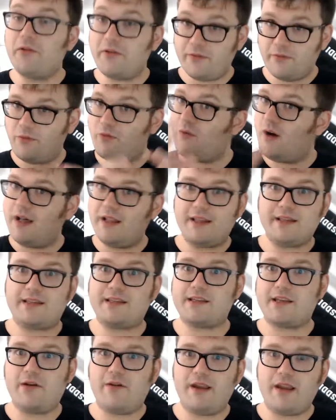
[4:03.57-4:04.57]
while this is
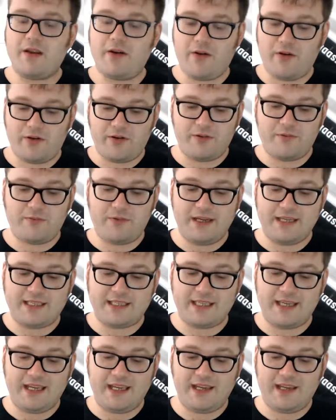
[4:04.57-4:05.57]
going on, we
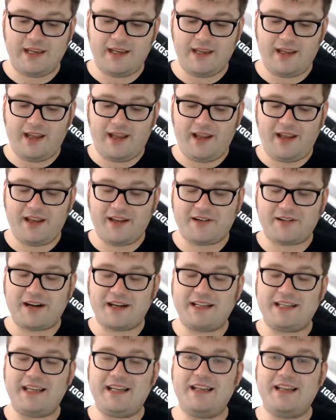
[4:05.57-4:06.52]
see Craig T.